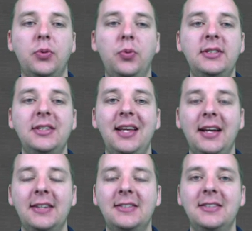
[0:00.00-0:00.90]
So once an
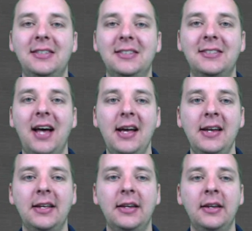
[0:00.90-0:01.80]
X is
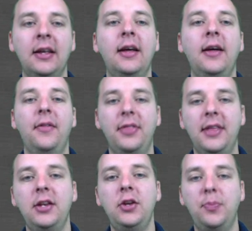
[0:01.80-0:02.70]
decided,
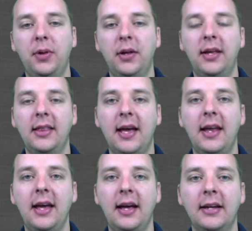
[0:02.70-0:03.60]
then you plug in
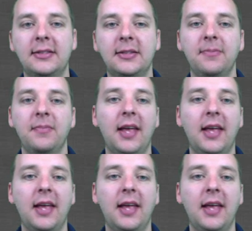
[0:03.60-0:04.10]
that X.